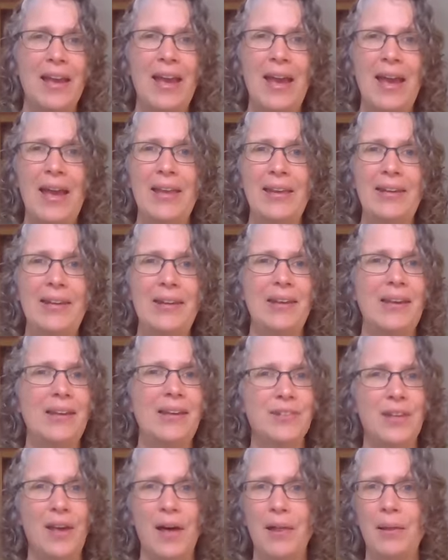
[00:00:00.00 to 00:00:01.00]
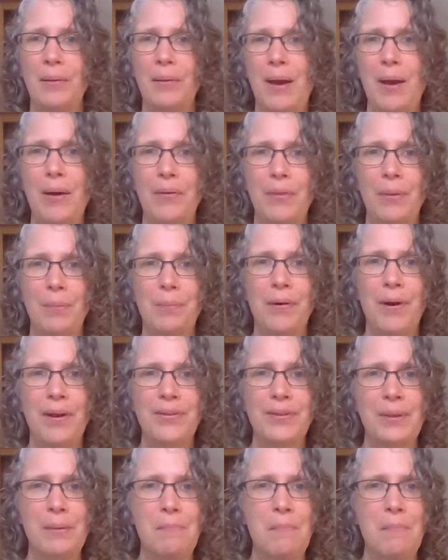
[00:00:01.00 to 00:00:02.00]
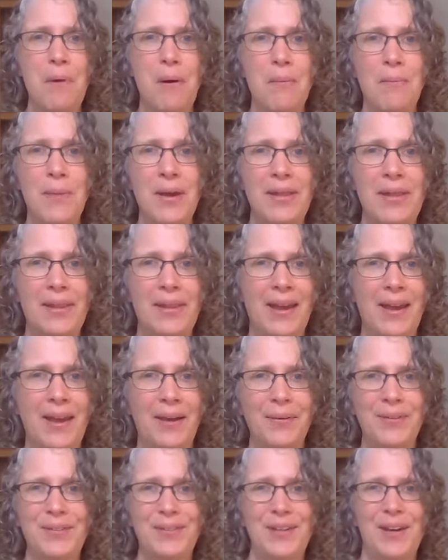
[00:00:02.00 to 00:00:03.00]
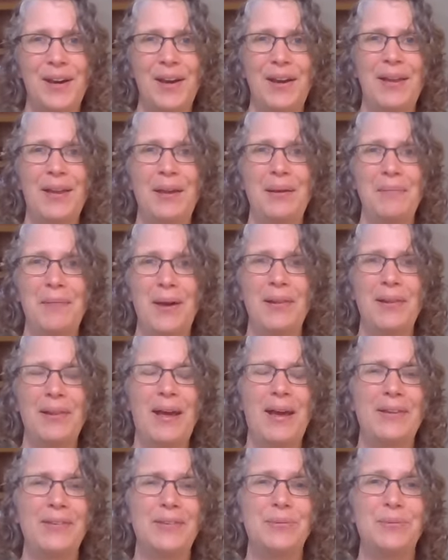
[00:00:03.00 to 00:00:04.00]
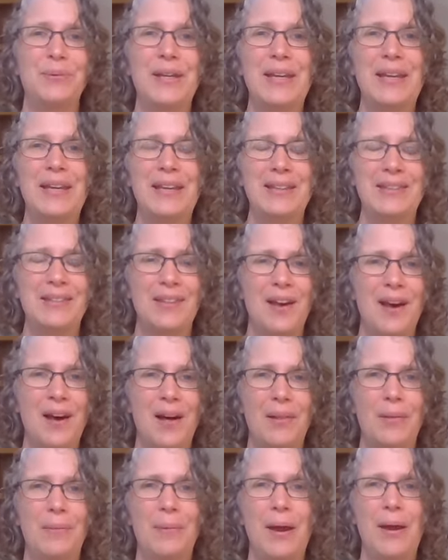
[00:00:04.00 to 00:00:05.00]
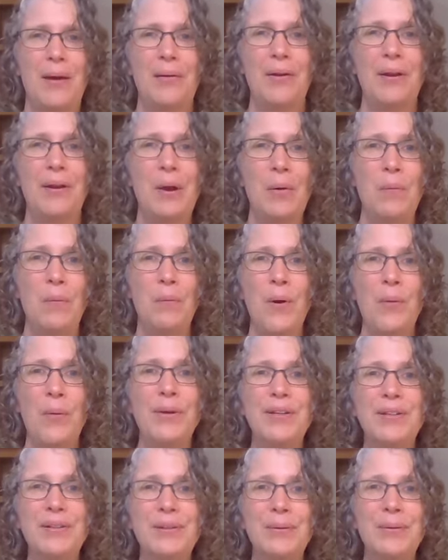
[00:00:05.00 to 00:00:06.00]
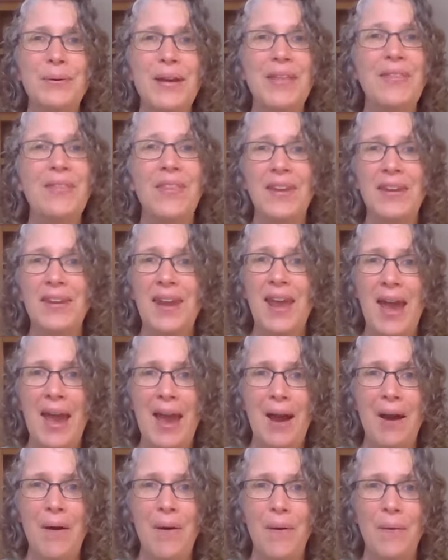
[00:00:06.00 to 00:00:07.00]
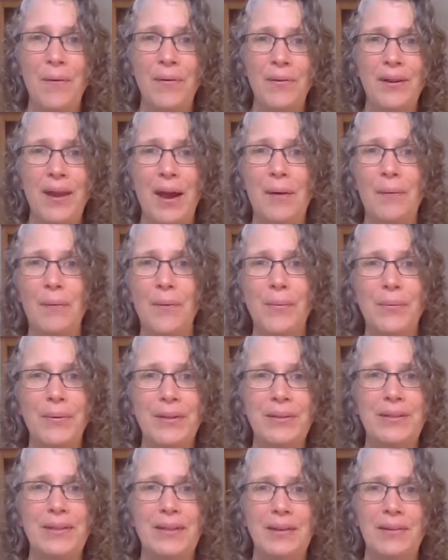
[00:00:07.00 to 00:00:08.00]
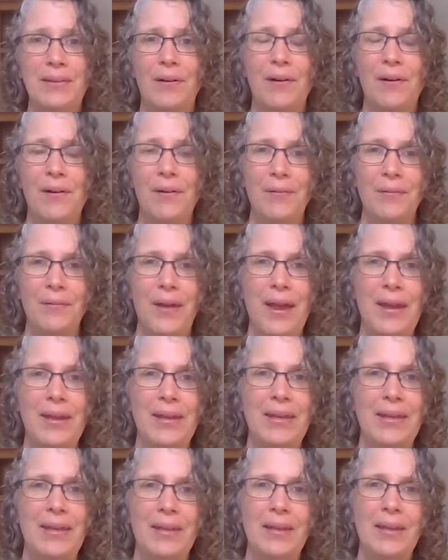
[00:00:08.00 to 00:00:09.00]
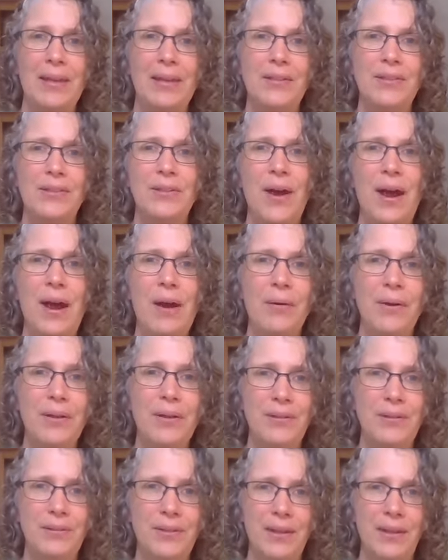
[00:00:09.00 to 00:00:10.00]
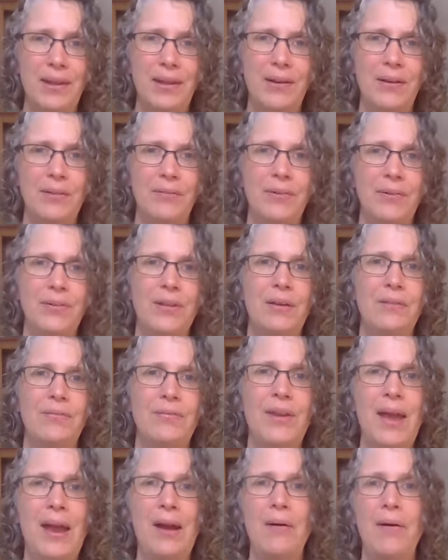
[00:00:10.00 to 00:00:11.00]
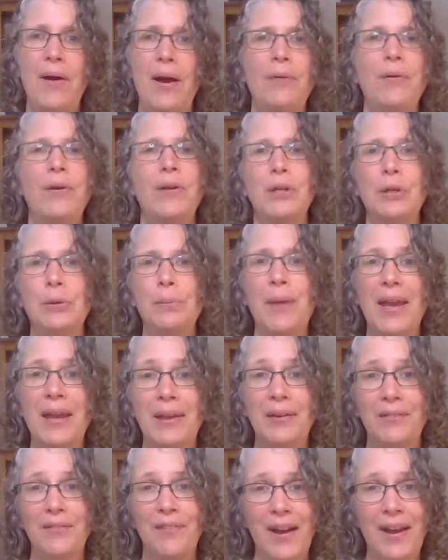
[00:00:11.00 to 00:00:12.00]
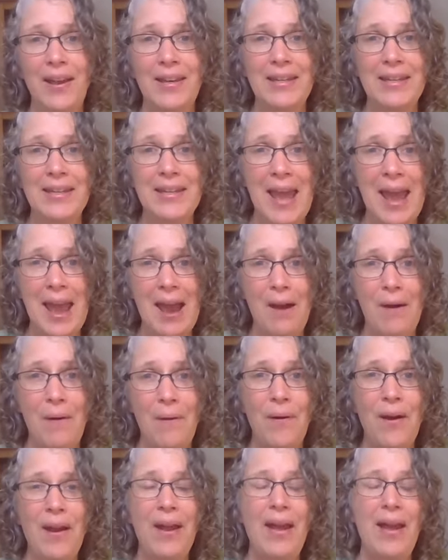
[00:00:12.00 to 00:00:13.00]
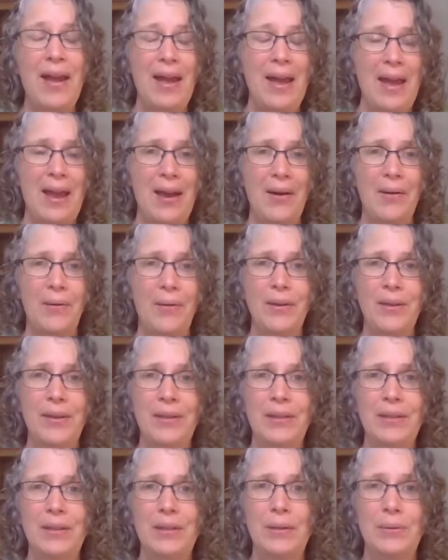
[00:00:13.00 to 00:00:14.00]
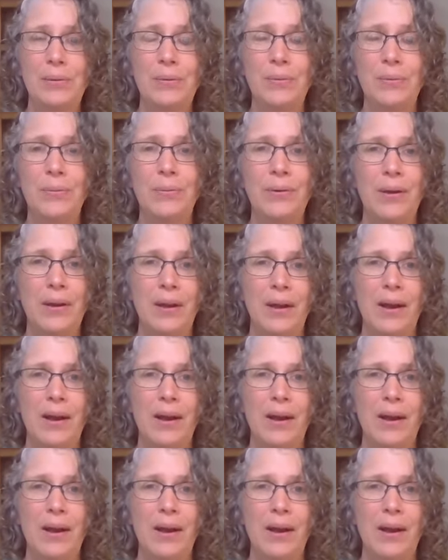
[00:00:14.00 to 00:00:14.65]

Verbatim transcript: and it's all about the present moment. Like I was talking about last week, it's all about what we do in the now, not what we did already. So how can you take care of yourself now? How can you make it right now? How can you